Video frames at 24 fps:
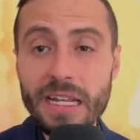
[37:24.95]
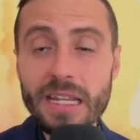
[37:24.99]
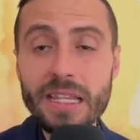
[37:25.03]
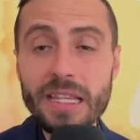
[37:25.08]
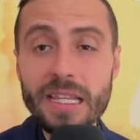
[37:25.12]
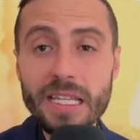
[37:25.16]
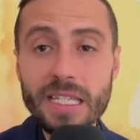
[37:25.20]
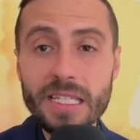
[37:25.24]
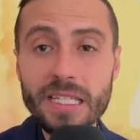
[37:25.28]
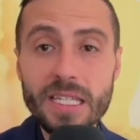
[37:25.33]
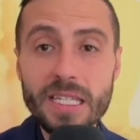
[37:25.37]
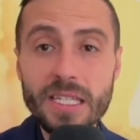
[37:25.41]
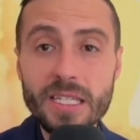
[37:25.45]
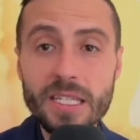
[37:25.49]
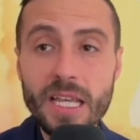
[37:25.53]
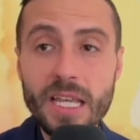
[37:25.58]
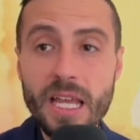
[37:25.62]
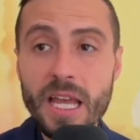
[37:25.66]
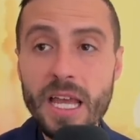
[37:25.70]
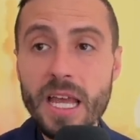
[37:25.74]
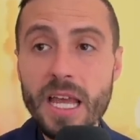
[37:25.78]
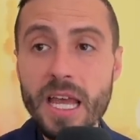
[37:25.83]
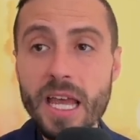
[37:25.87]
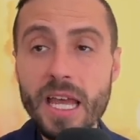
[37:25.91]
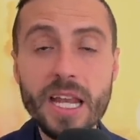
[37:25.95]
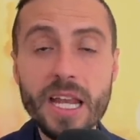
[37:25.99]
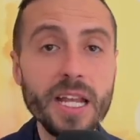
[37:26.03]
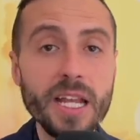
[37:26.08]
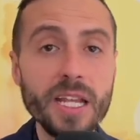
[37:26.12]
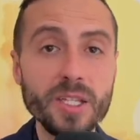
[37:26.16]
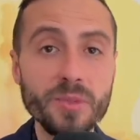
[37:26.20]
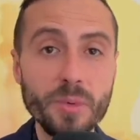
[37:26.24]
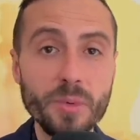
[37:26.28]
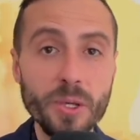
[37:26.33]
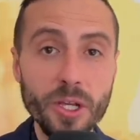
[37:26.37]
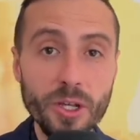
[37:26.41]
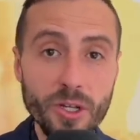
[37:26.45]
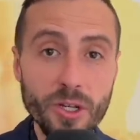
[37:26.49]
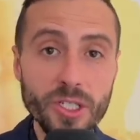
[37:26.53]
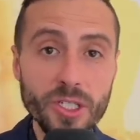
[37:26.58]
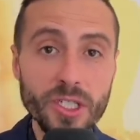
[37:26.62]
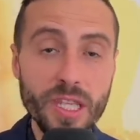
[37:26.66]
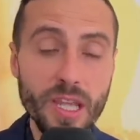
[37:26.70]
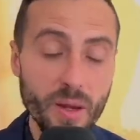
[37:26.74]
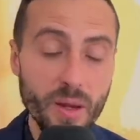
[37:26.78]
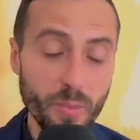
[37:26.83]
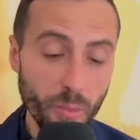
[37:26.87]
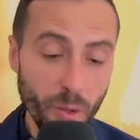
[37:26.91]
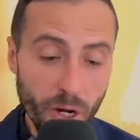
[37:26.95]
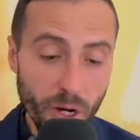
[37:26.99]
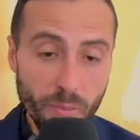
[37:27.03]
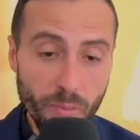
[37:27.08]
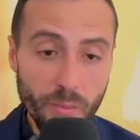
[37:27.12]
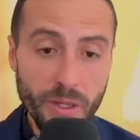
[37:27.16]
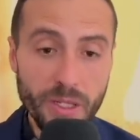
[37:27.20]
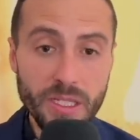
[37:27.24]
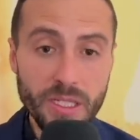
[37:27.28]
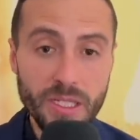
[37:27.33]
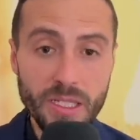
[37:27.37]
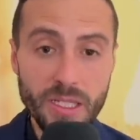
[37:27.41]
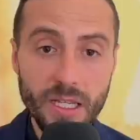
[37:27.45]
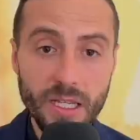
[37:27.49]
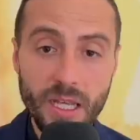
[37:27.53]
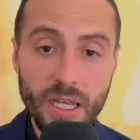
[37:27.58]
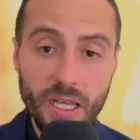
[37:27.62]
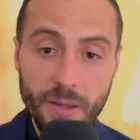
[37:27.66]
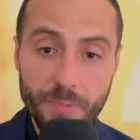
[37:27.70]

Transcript: And this is, and it is because their purpose